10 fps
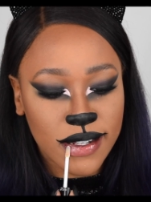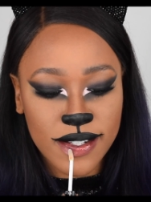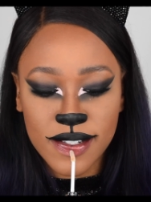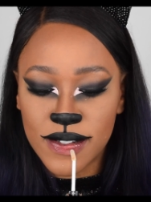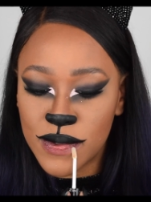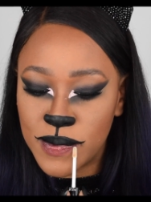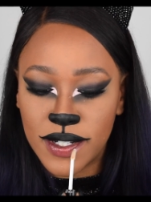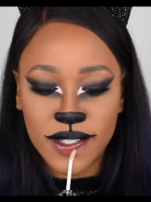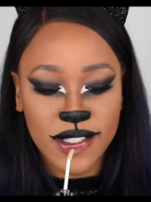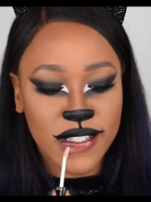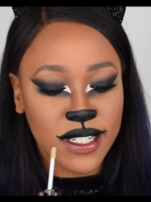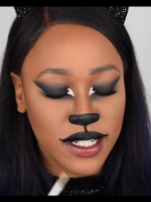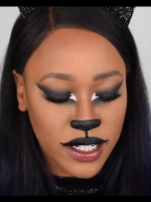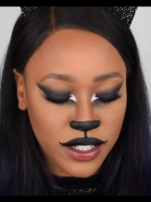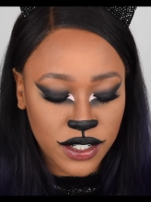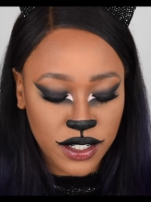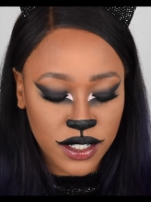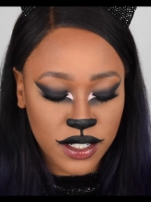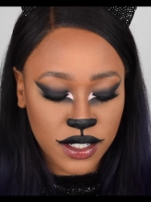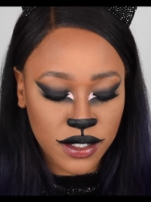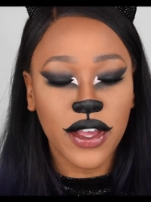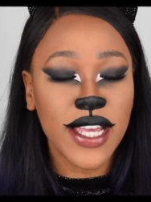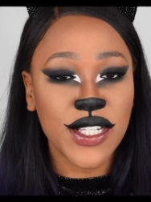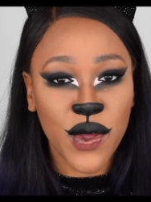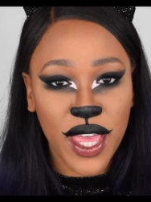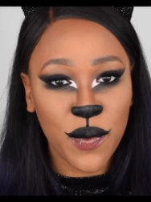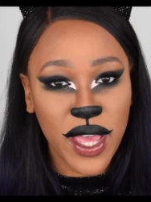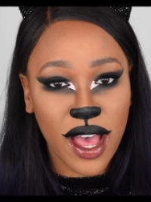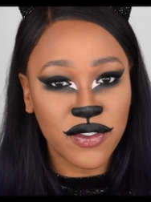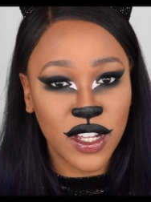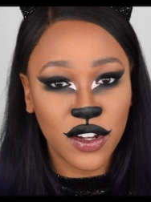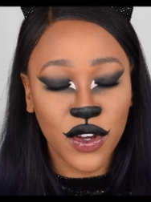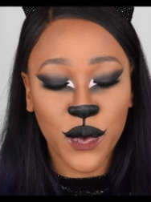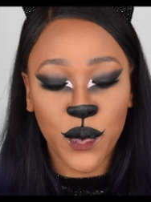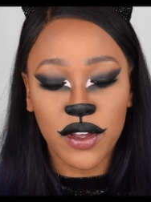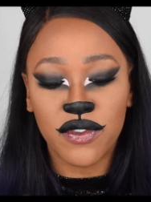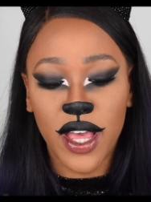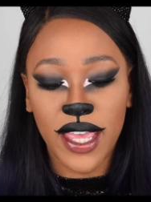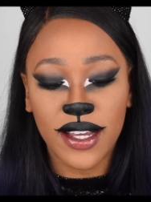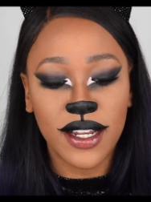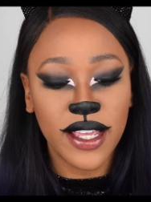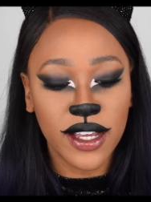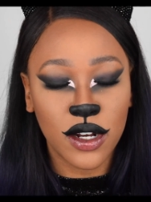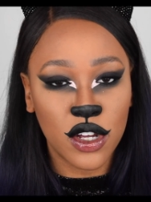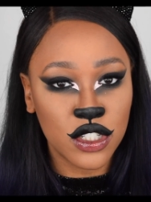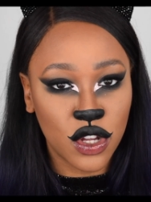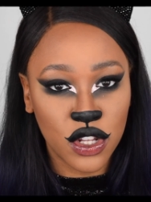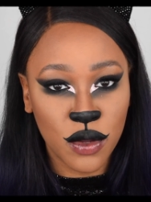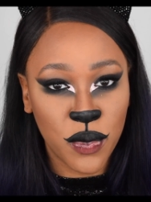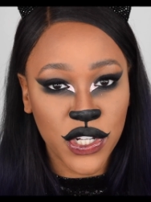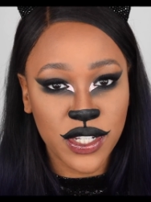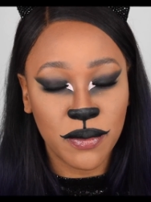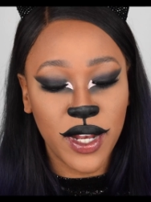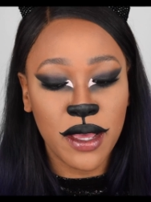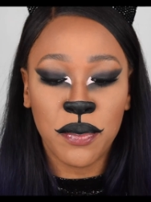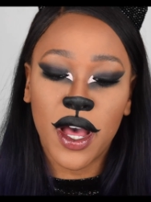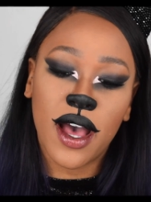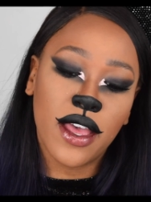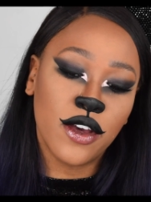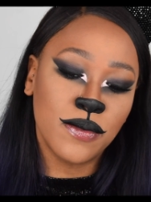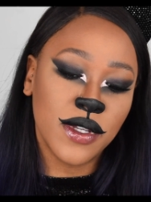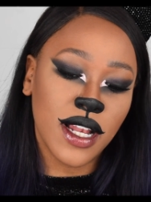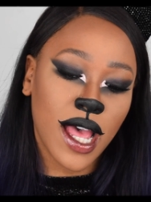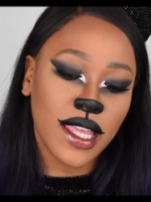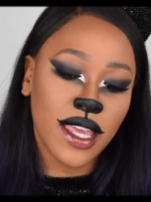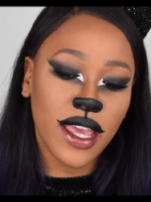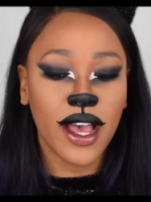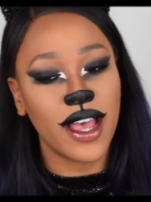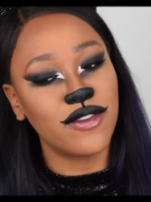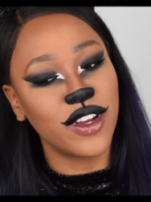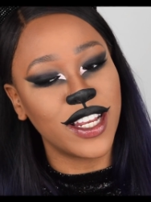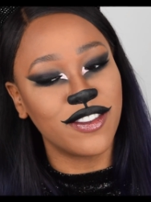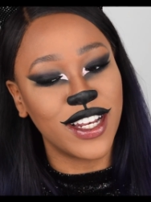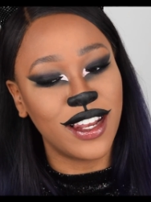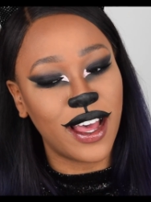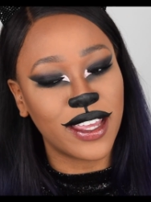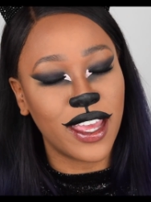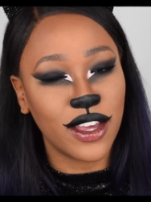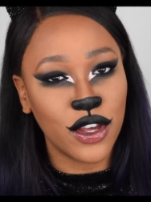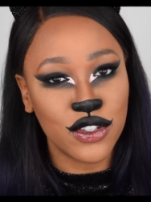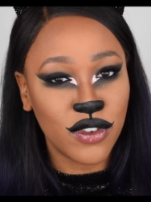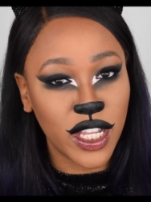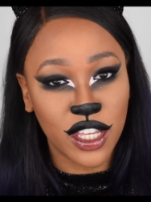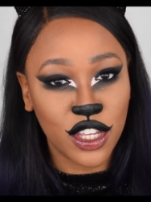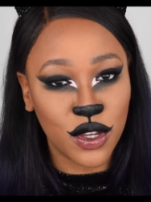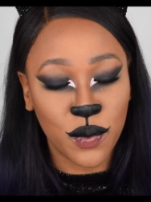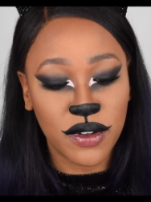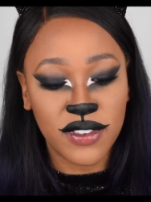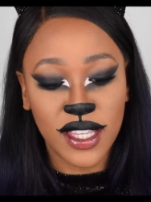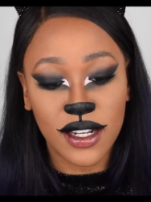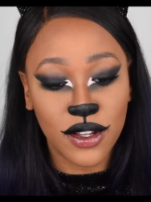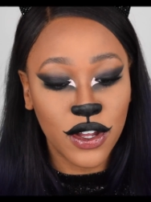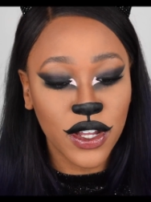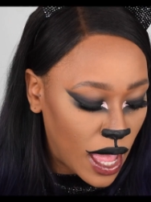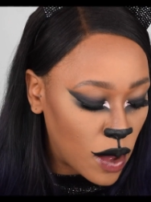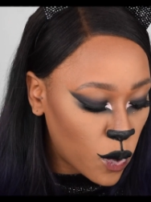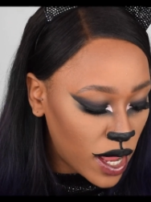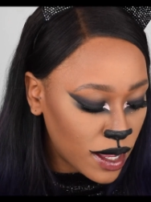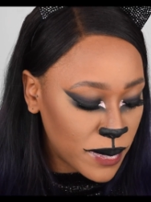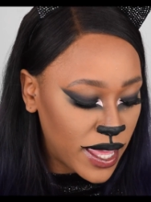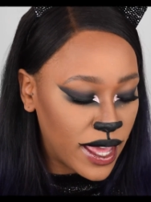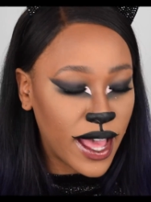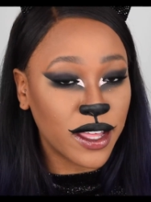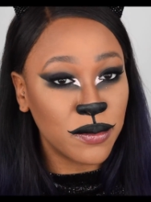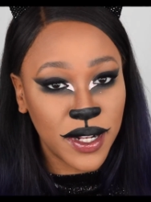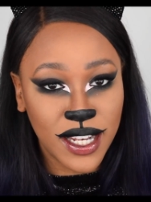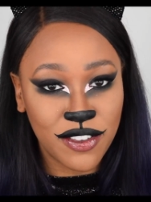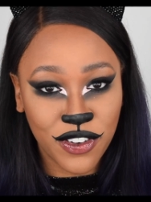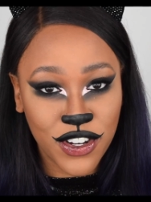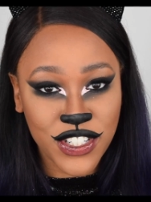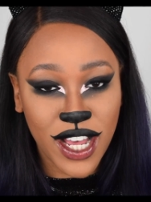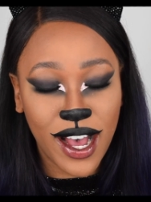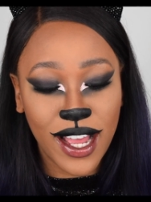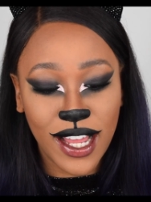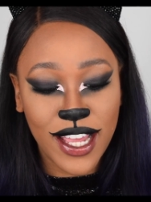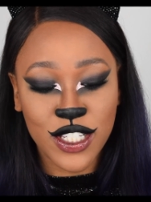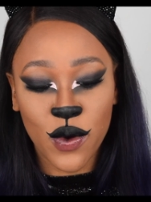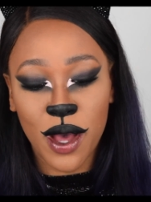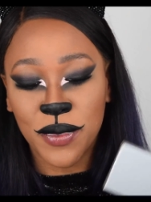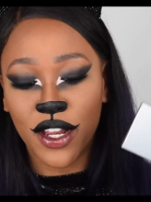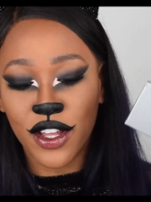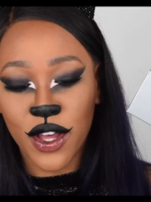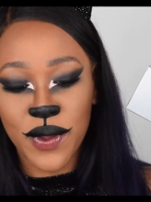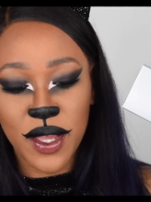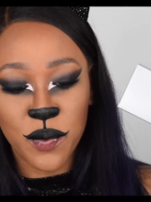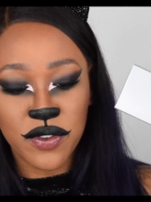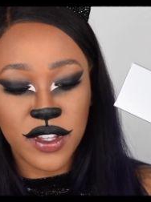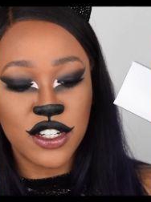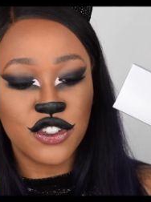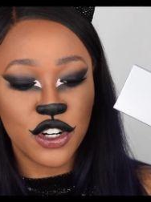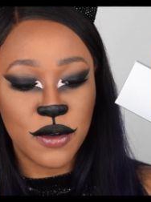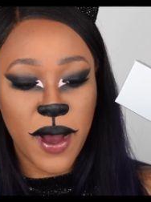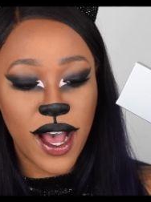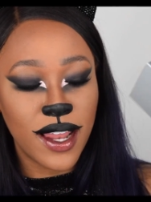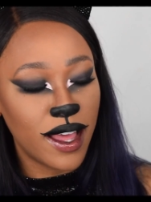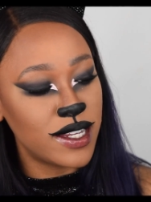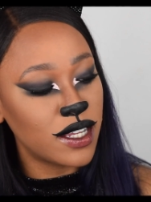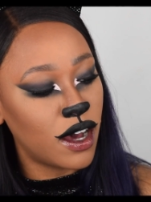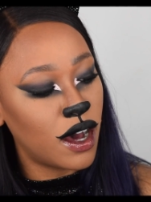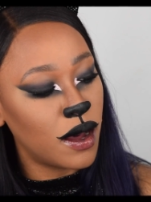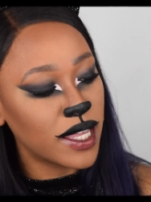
This smells delicious. Okay, so here we have the look with a clear gloss on the bottom lip. I hope you like it. I really, really like it. It goes really cute with the look. And while I'm here, I completely forgot to highlight. So I'm gonna go in with the strobe highlighter